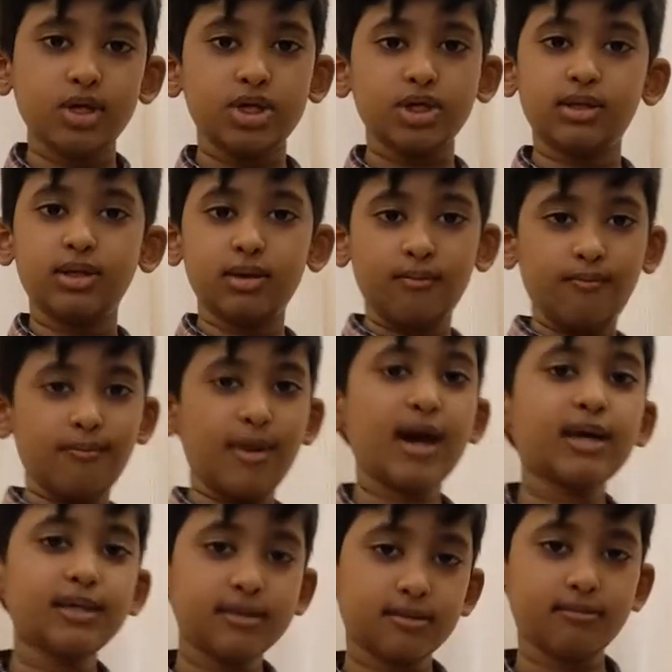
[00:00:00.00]
is just the
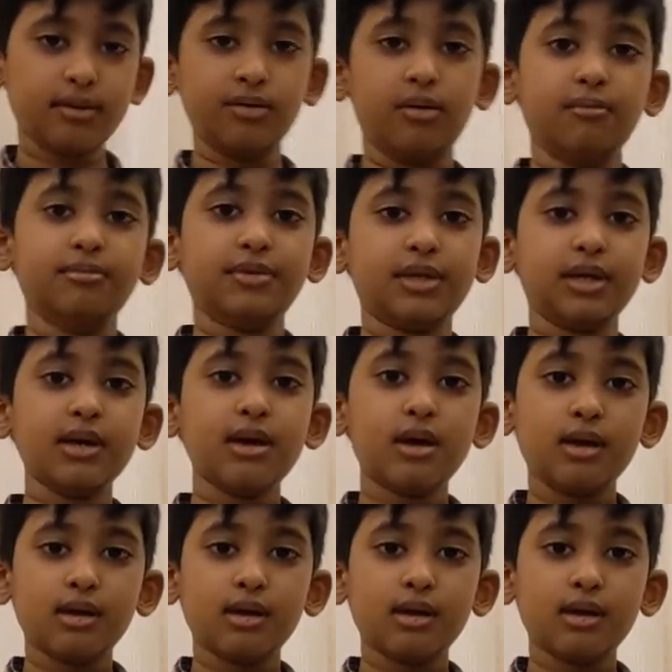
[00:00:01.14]
mass of an object